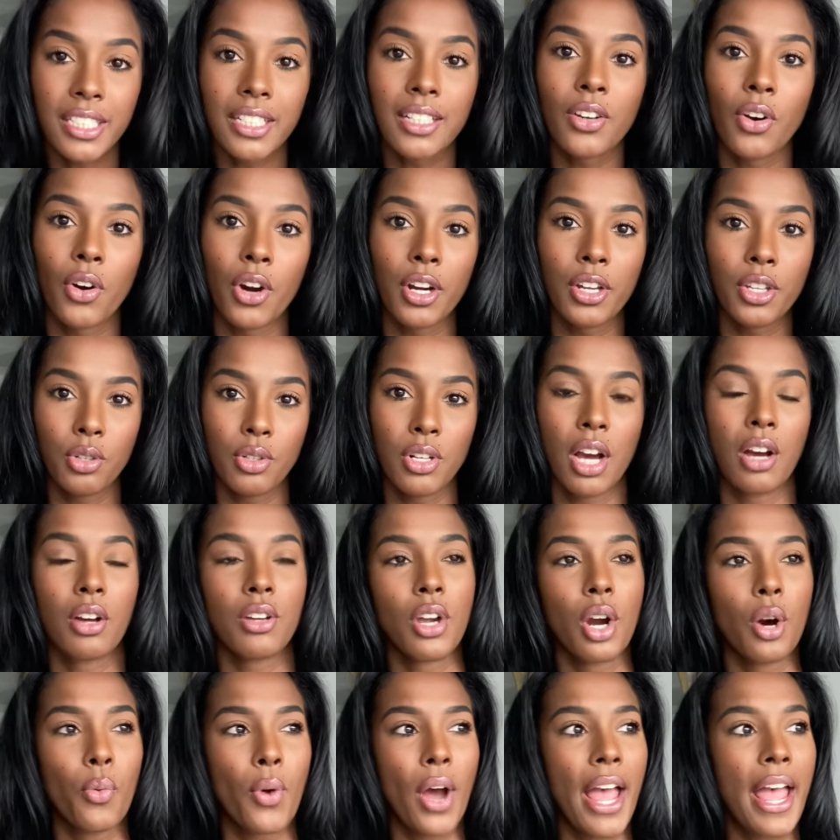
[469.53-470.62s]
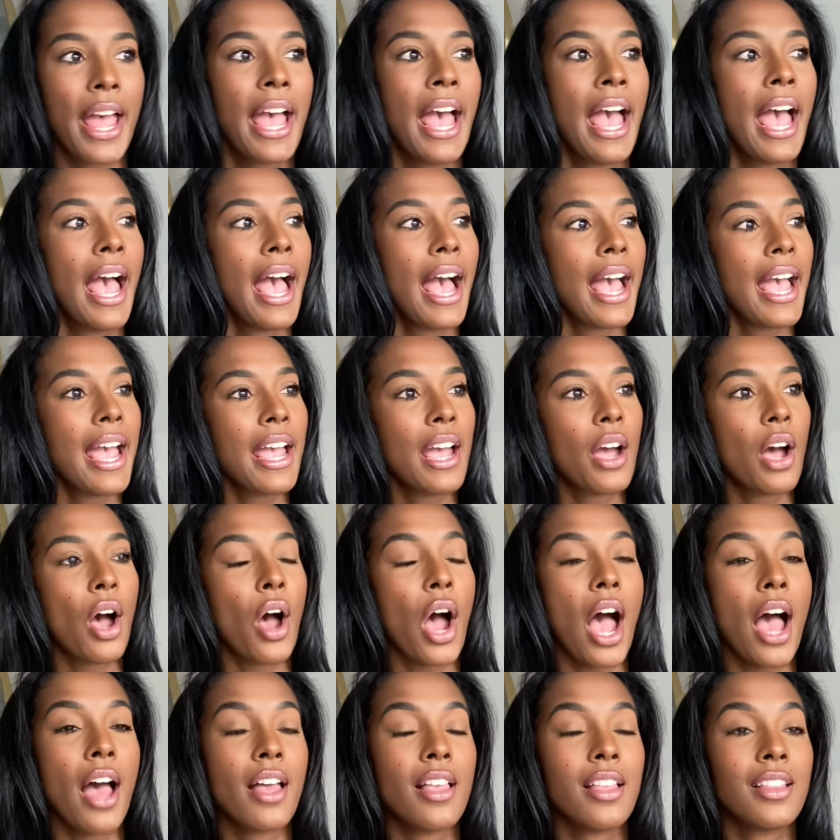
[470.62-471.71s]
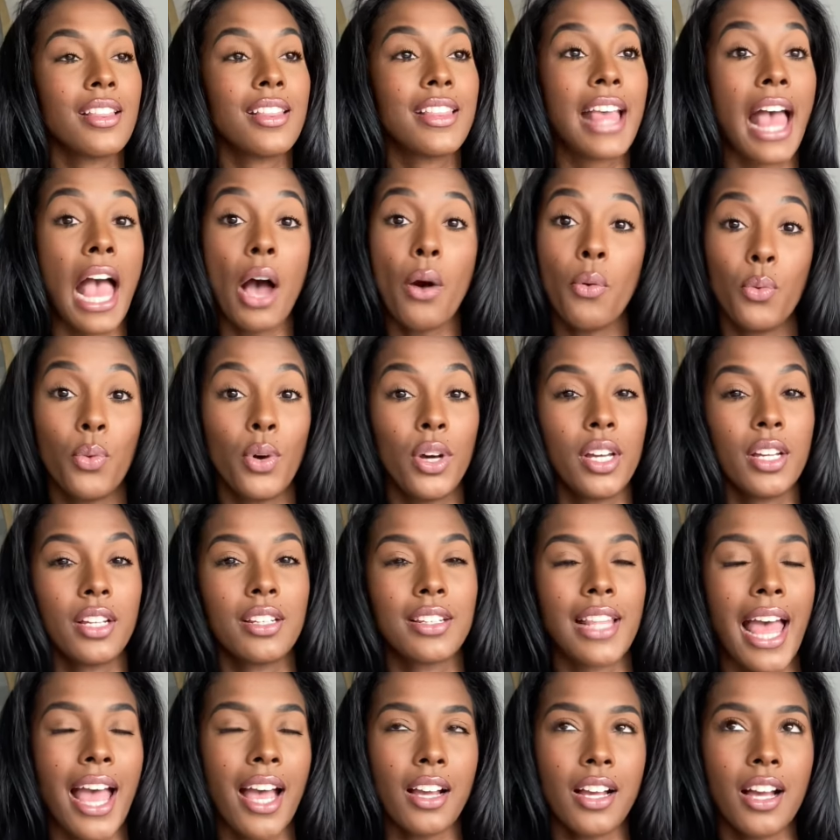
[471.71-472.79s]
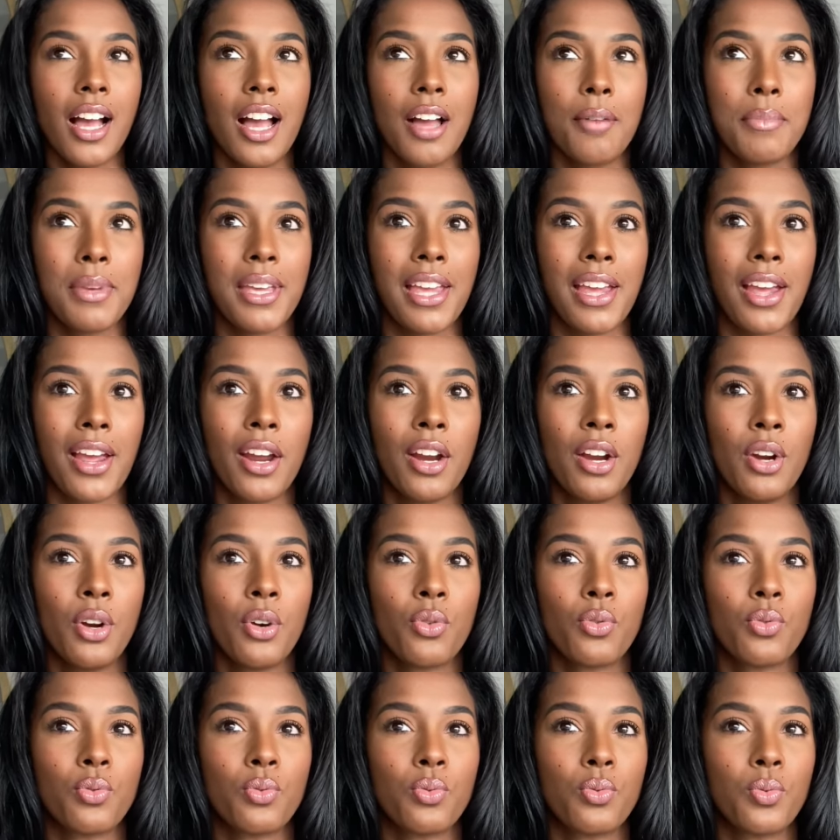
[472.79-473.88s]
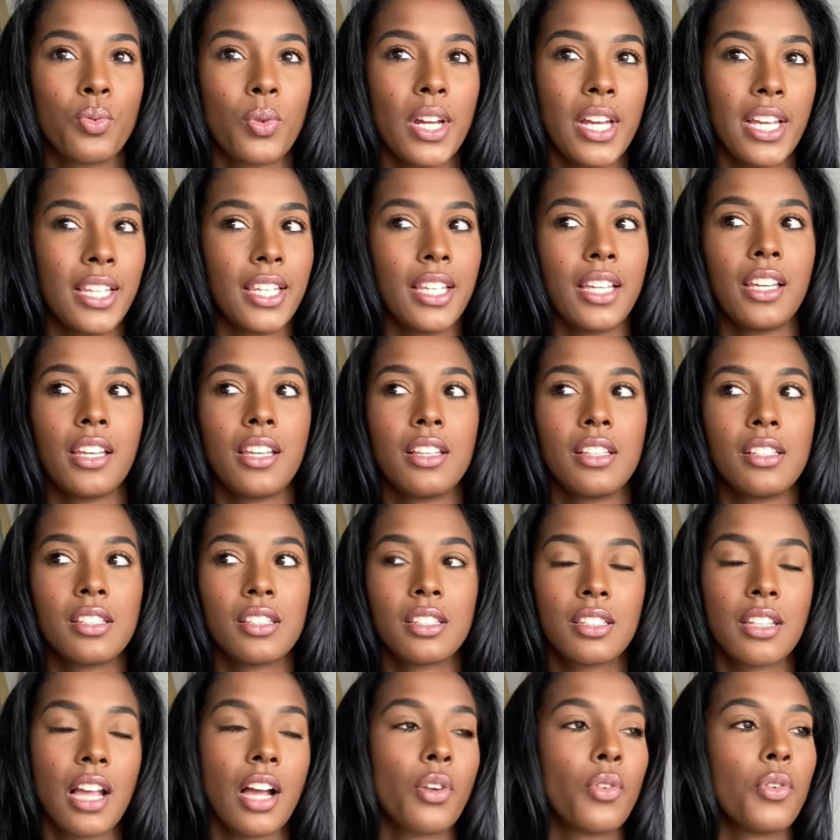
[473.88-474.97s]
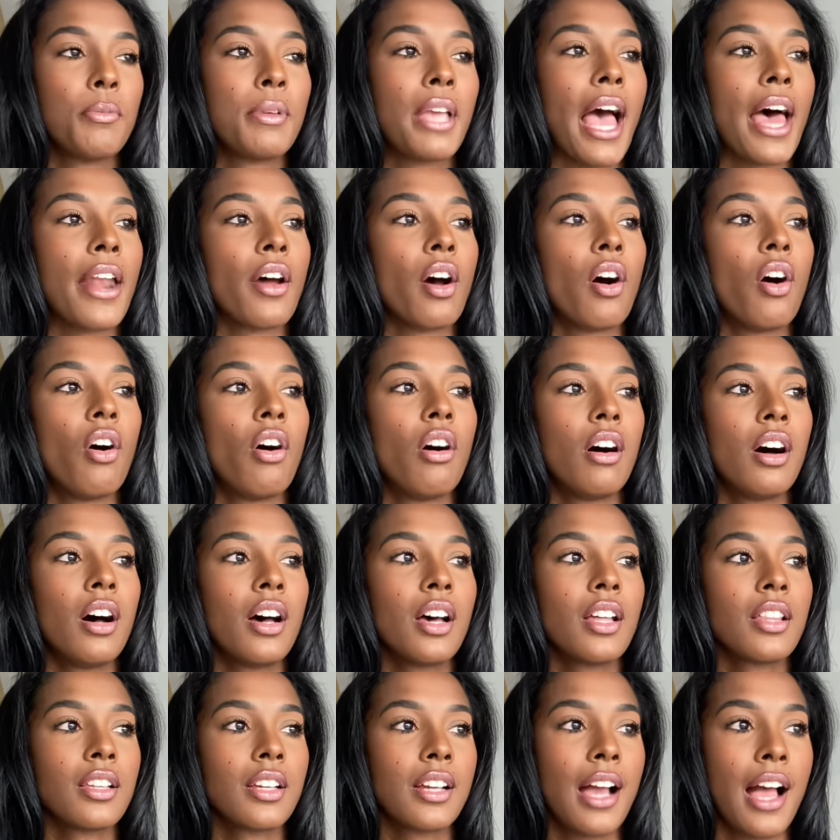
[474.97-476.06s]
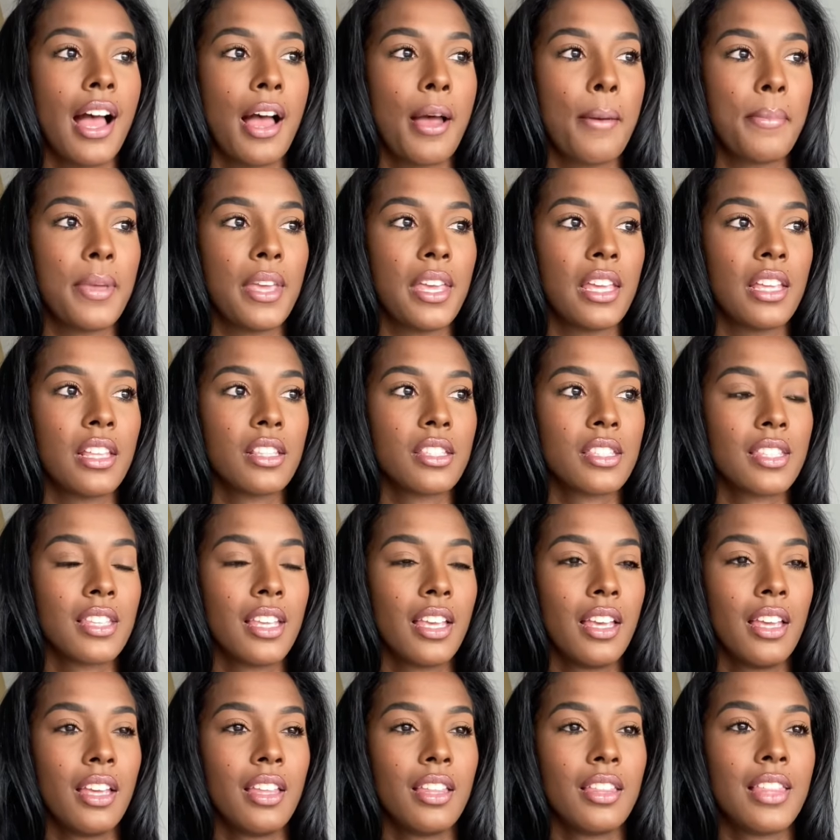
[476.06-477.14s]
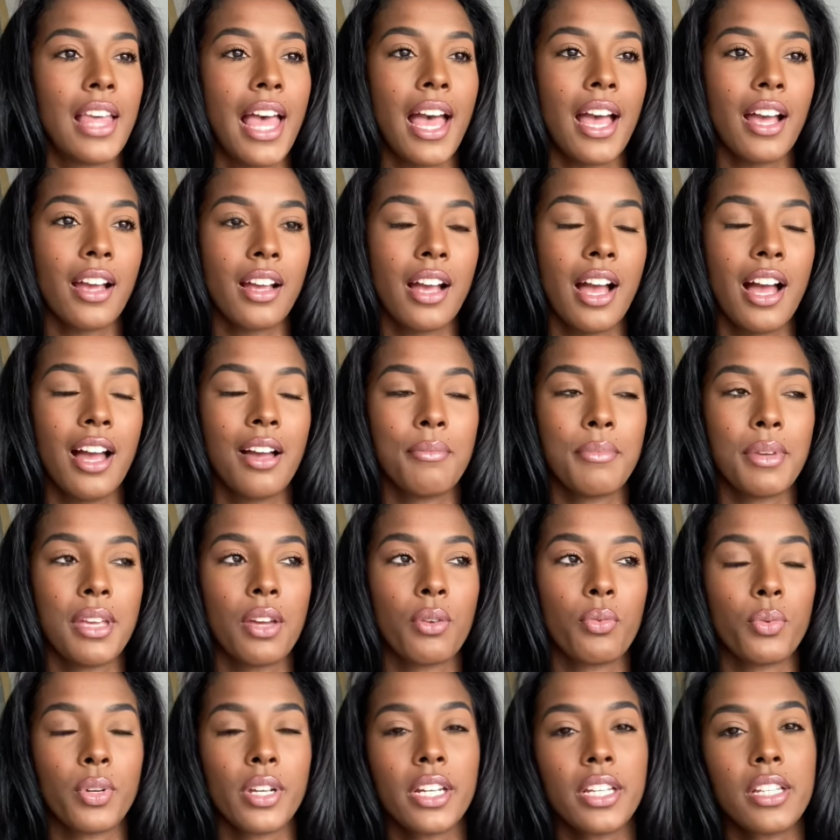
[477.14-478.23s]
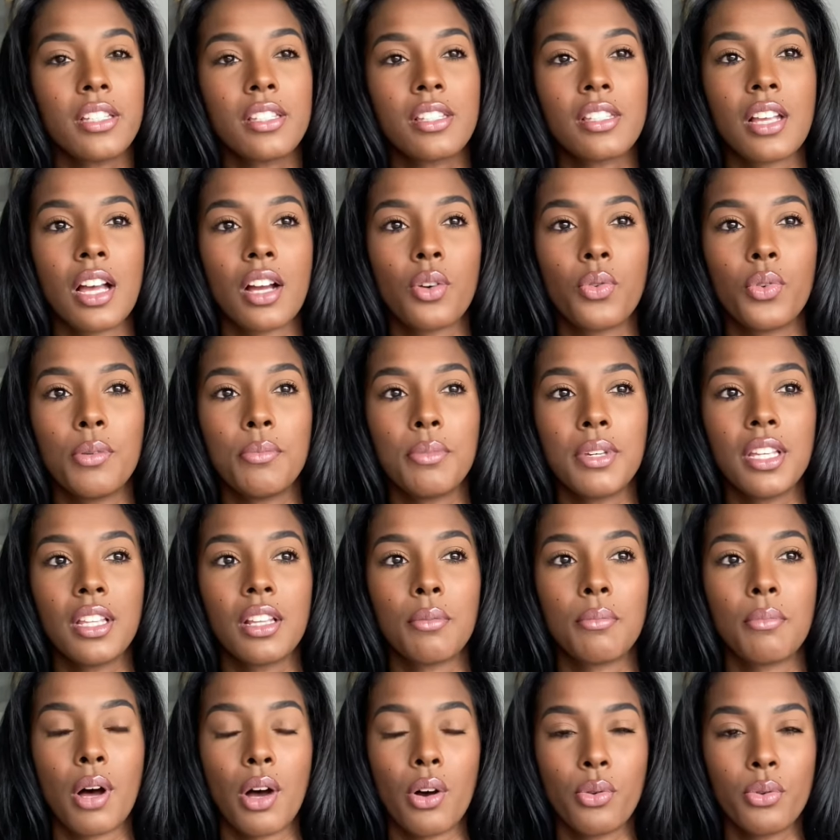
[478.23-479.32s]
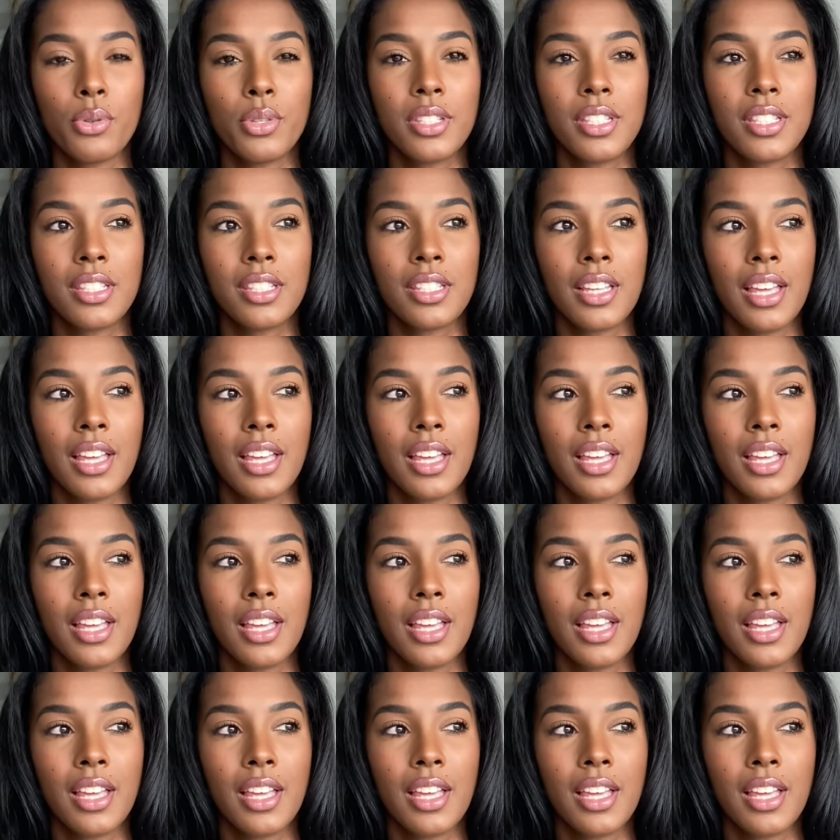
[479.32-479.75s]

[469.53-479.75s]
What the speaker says: or you know your way. And that comment really stuck with me out of all the comments. That comment really stuck with me the most